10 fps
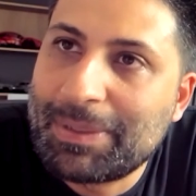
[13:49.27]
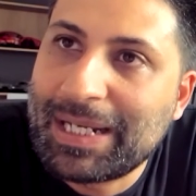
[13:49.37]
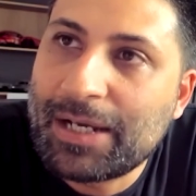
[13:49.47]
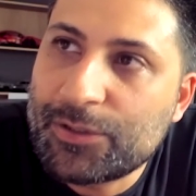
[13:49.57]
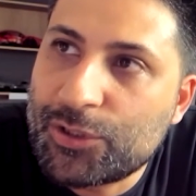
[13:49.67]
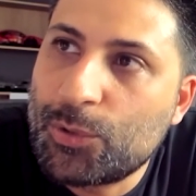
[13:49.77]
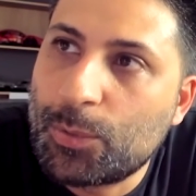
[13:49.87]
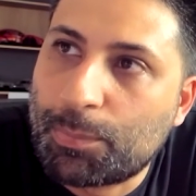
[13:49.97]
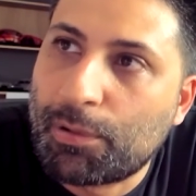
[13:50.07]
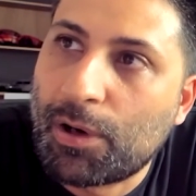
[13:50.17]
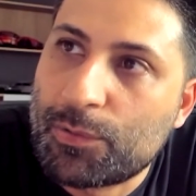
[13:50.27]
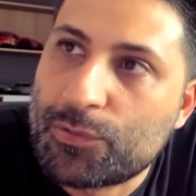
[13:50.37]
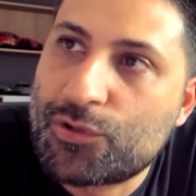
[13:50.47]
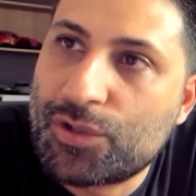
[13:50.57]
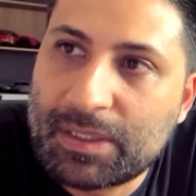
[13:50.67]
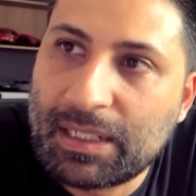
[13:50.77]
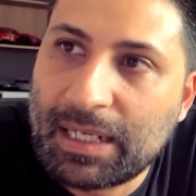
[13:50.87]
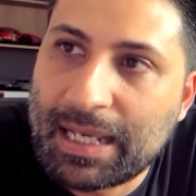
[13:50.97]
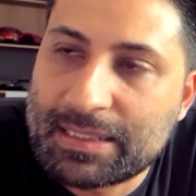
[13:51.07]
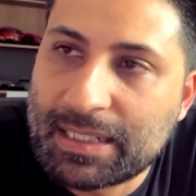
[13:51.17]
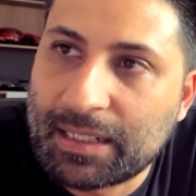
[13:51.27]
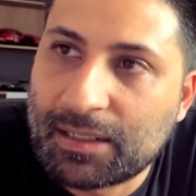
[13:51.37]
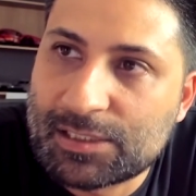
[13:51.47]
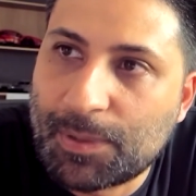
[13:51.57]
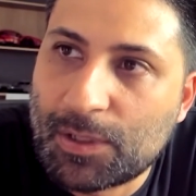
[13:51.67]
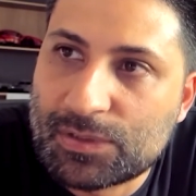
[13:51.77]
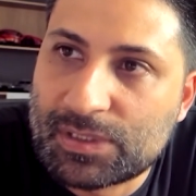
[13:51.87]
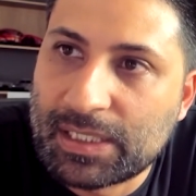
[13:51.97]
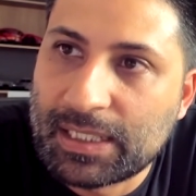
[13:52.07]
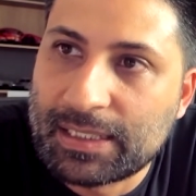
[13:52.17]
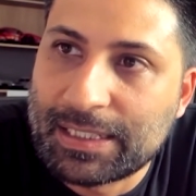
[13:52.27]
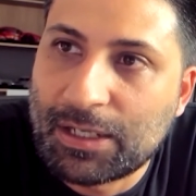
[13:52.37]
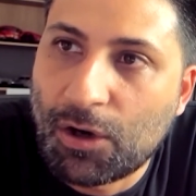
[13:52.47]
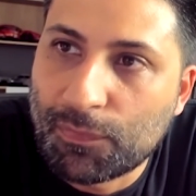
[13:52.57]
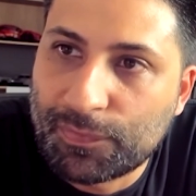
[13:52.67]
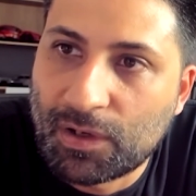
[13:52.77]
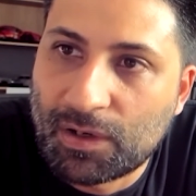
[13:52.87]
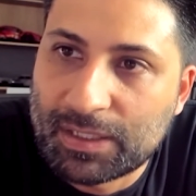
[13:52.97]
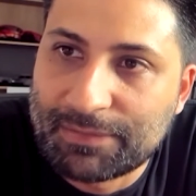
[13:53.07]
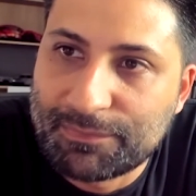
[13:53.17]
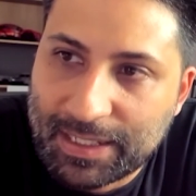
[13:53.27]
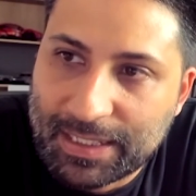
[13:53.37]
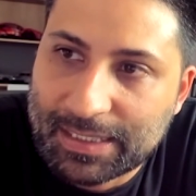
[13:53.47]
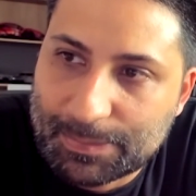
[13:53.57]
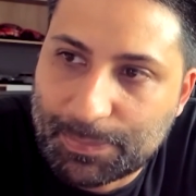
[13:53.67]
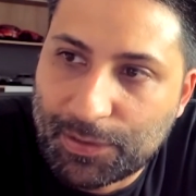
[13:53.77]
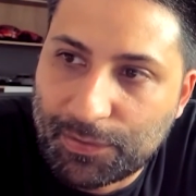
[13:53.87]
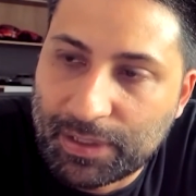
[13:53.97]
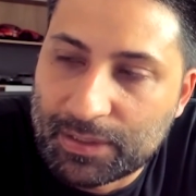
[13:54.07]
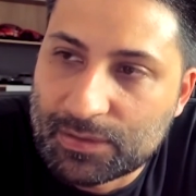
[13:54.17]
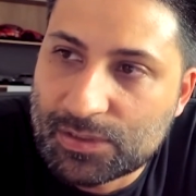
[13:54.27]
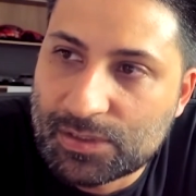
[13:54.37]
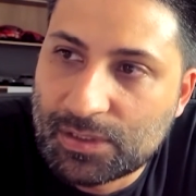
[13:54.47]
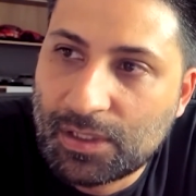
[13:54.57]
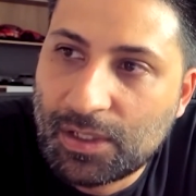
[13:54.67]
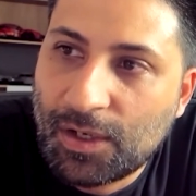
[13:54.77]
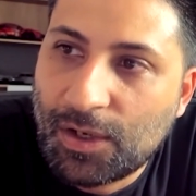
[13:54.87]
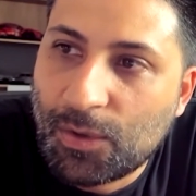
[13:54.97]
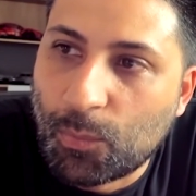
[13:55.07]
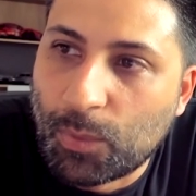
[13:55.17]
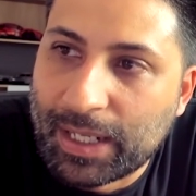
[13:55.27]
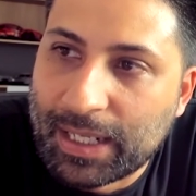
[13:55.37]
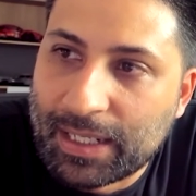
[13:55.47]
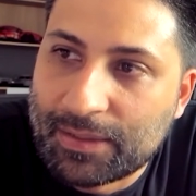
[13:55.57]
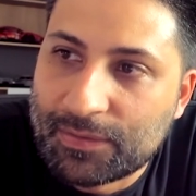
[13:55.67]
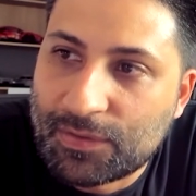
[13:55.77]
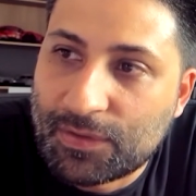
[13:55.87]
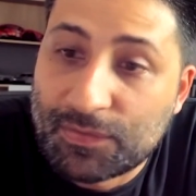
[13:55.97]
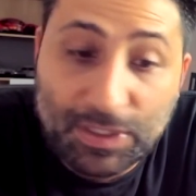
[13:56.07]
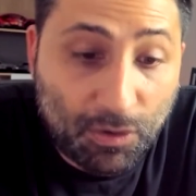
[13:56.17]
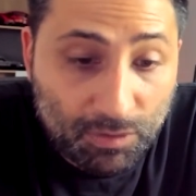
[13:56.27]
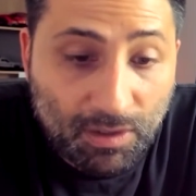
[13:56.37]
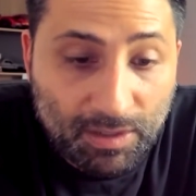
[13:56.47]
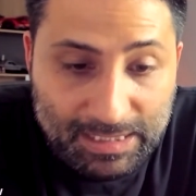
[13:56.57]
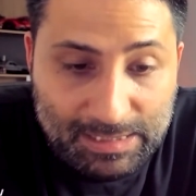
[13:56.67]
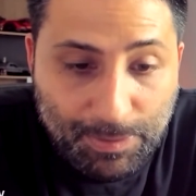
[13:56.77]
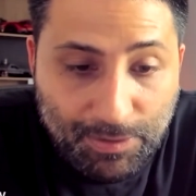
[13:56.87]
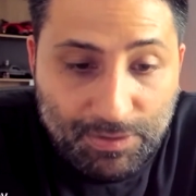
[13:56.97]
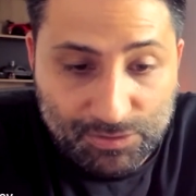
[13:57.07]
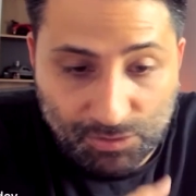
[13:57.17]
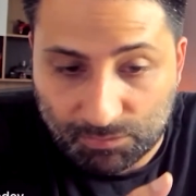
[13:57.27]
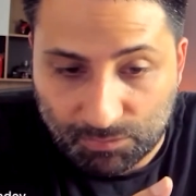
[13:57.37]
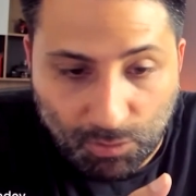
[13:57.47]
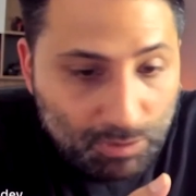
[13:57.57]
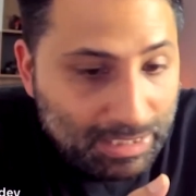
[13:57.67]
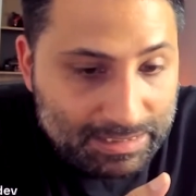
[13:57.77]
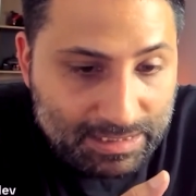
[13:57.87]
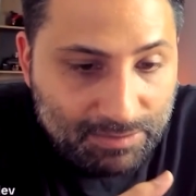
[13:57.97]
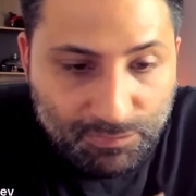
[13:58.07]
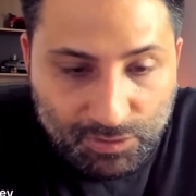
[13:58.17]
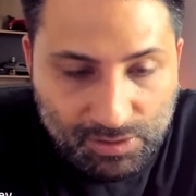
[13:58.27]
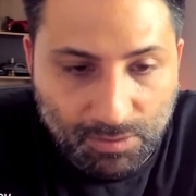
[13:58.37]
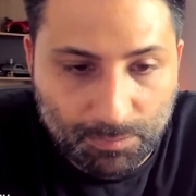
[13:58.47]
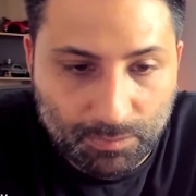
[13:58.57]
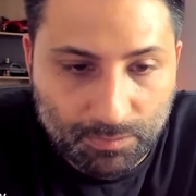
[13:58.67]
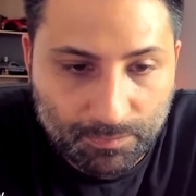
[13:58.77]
How do you approach connecting, I suppose, the offline event experience with the online experience on LinkedIn, for example?